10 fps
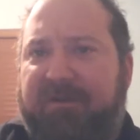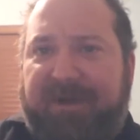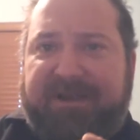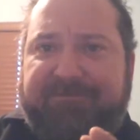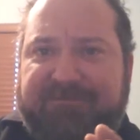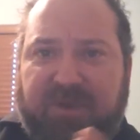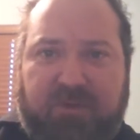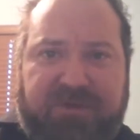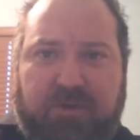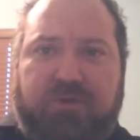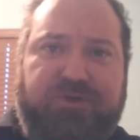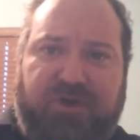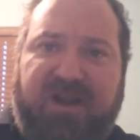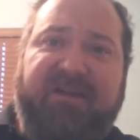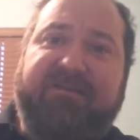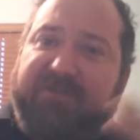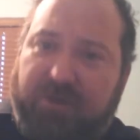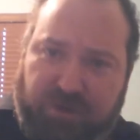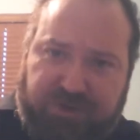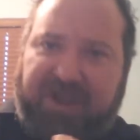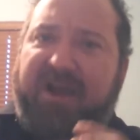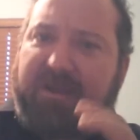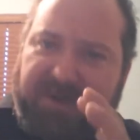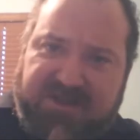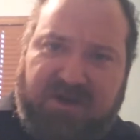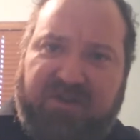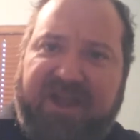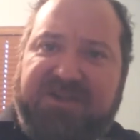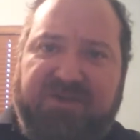with Google Drive and Google Documents and all that.